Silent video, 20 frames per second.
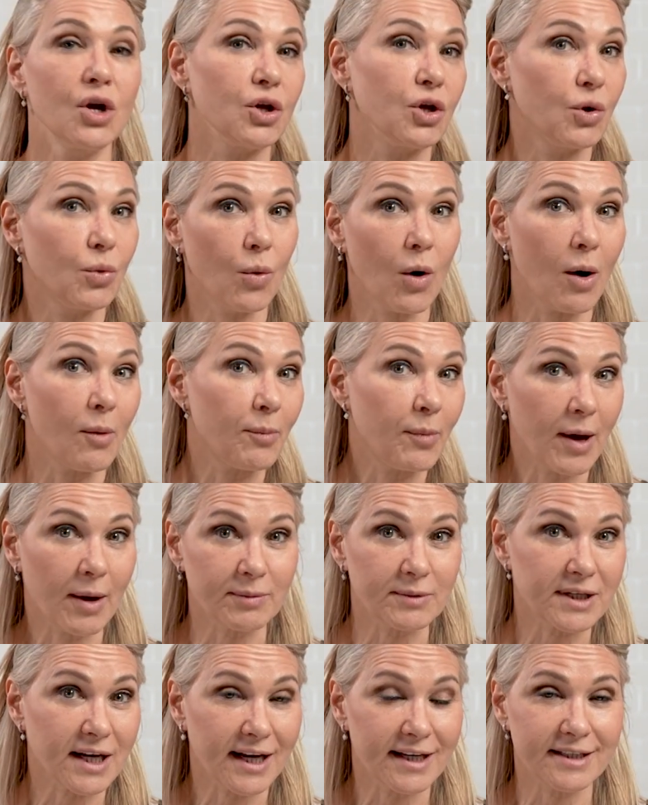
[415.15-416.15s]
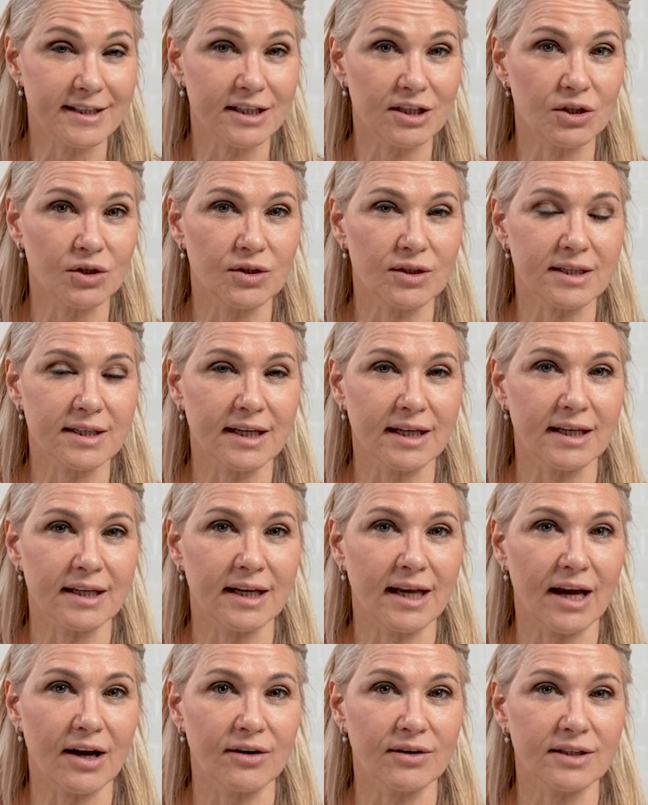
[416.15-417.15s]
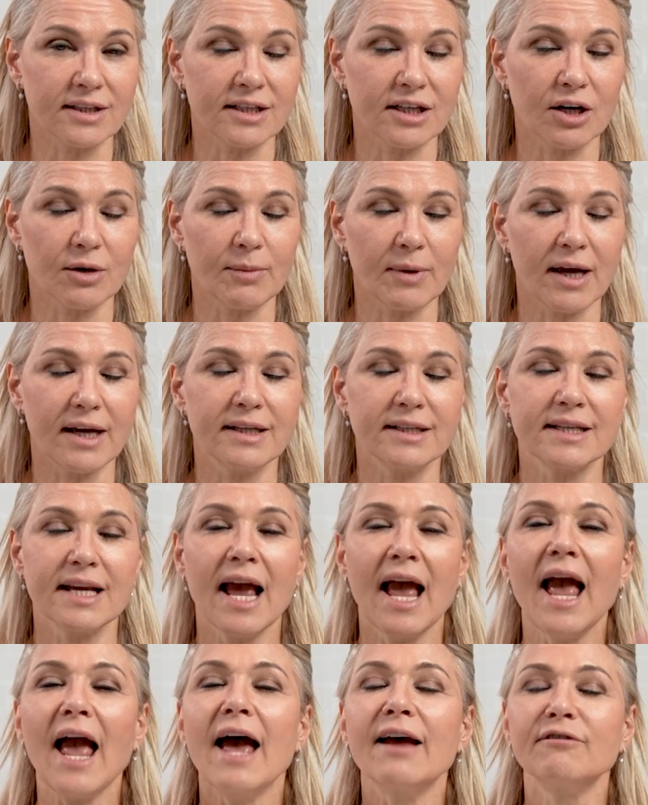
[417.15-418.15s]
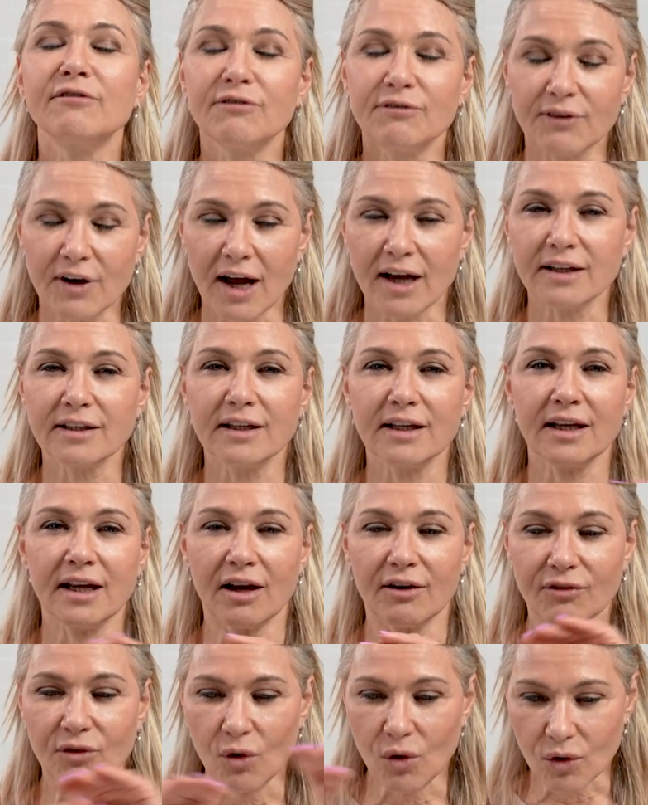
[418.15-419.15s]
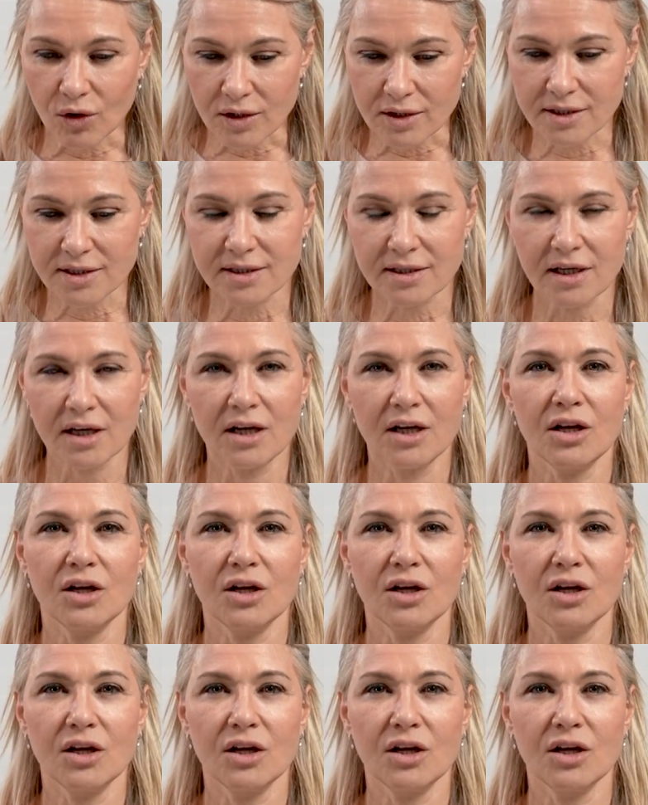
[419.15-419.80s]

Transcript: you want peptides in your skincare and ceramides, and finally, of course,